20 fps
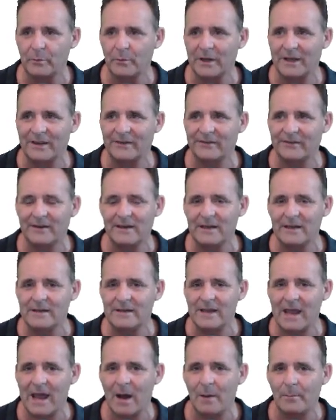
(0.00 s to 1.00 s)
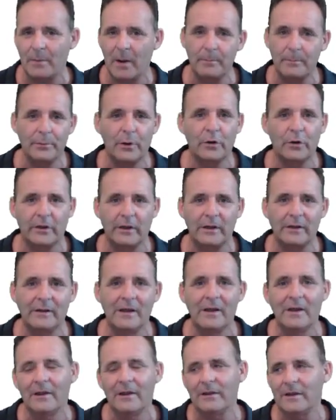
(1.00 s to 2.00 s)
and we can see now by blocking
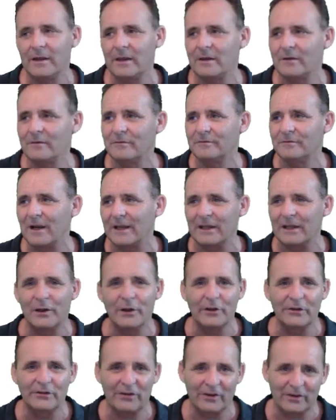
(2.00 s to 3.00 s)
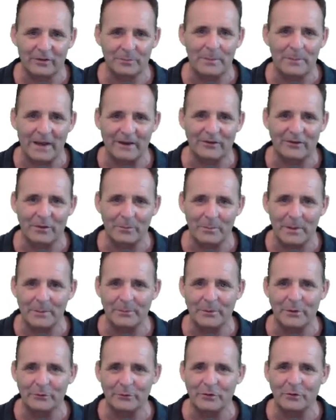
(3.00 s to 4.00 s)
the regular suspects, the
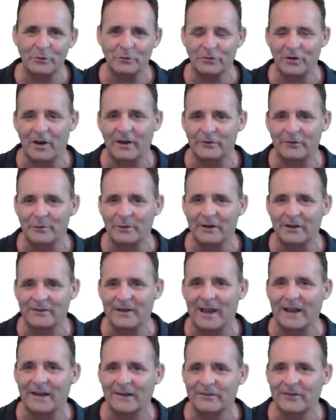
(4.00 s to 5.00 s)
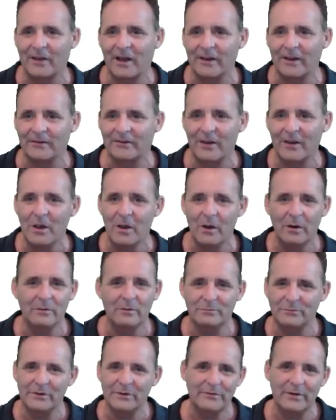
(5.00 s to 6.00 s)
people who do try to attack sites,
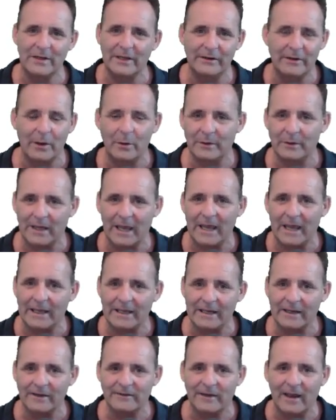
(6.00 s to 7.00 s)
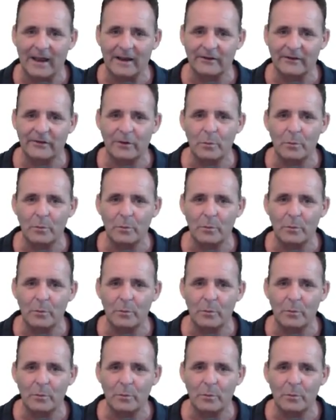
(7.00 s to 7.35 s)
we really don't get any attacks.